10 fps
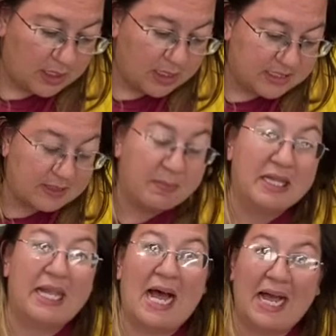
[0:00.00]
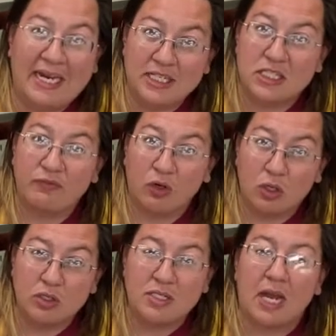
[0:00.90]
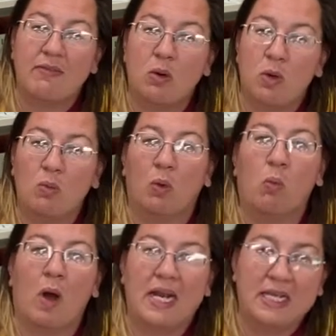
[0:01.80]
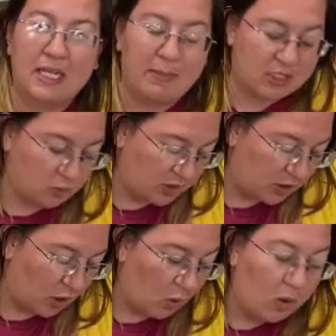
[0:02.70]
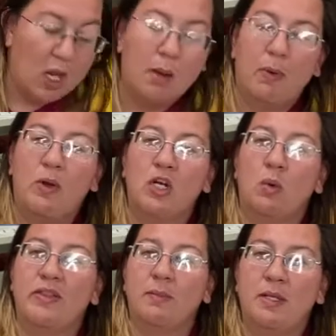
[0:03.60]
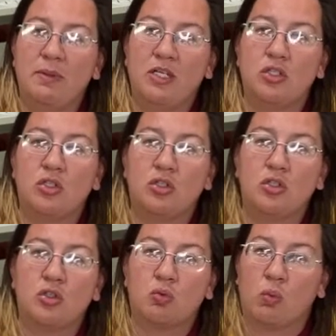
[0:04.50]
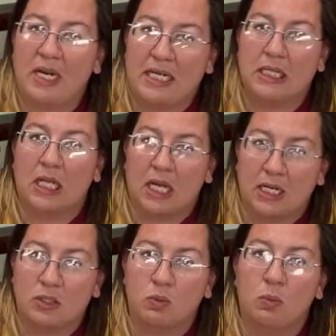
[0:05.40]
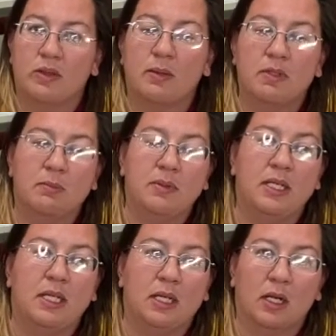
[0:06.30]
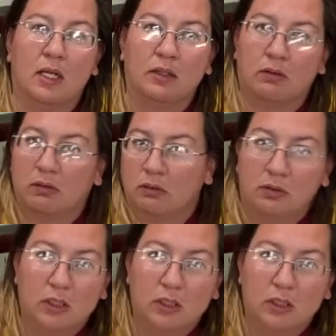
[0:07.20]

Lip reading: some lines first, and then we will widen them as we go, but we don't want them to be straight lines. We want them to be a little